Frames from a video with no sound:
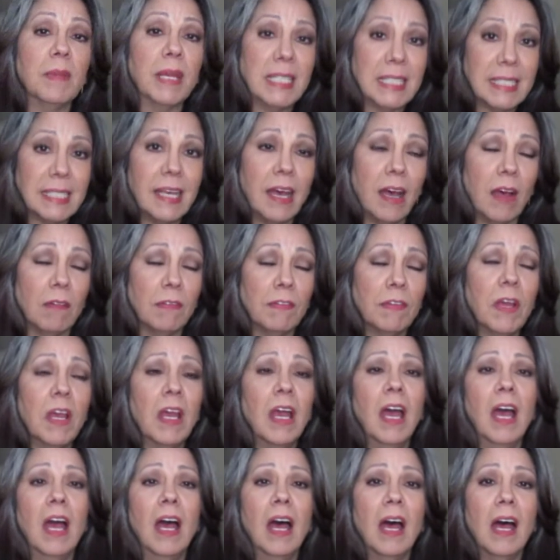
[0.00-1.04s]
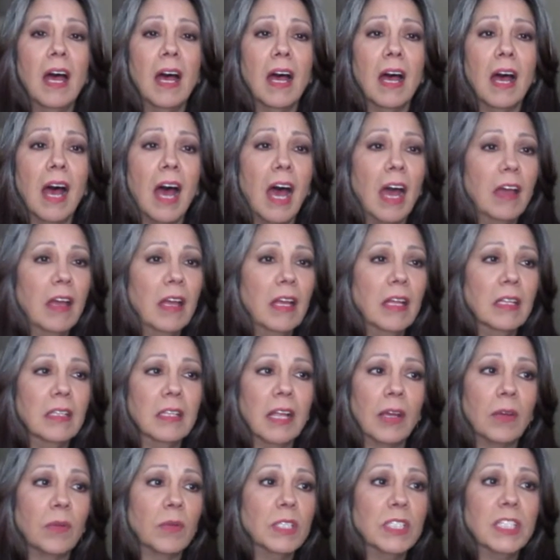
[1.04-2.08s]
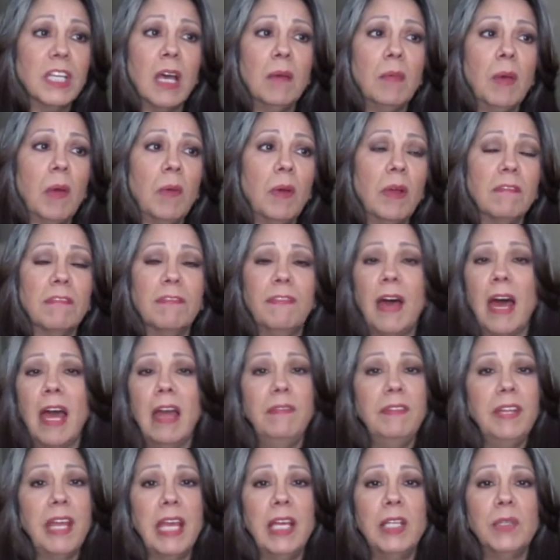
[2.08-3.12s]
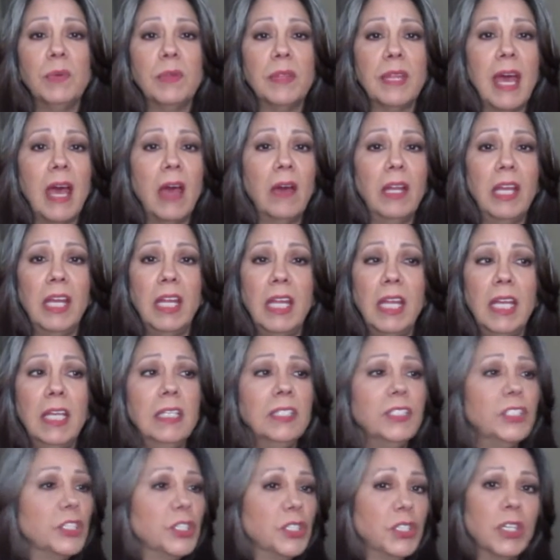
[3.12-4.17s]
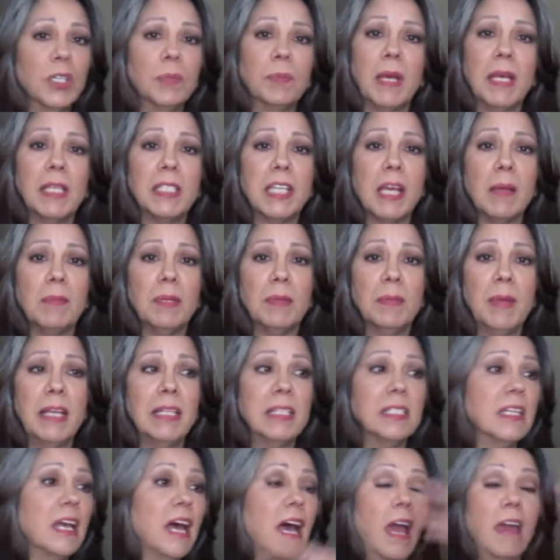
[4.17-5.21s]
myself. Like one time I went 5 days without eating, just took my supplements.